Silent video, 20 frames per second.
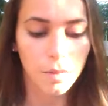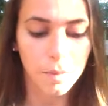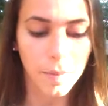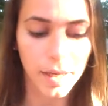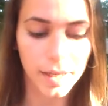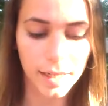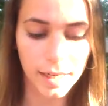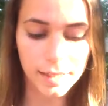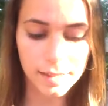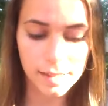
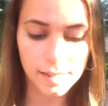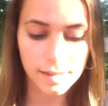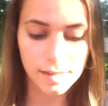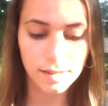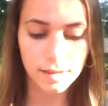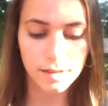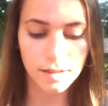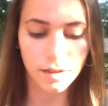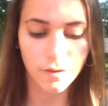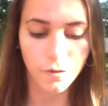By
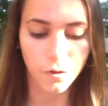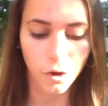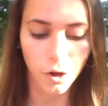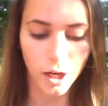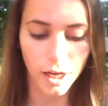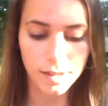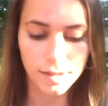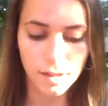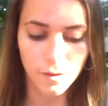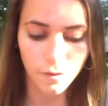
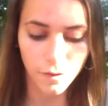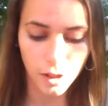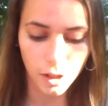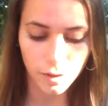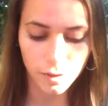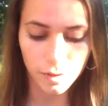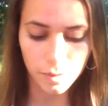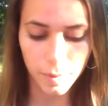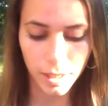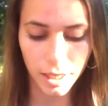1964, as the
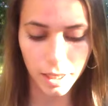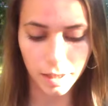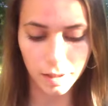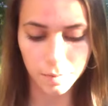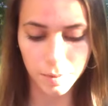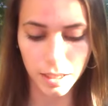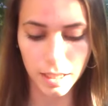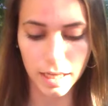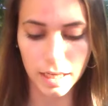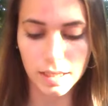feel of America
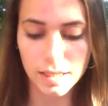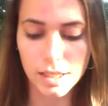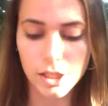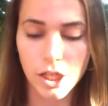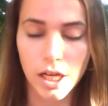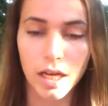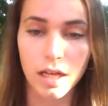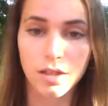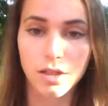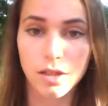began to
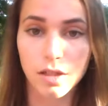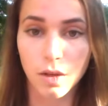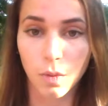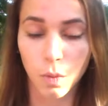change,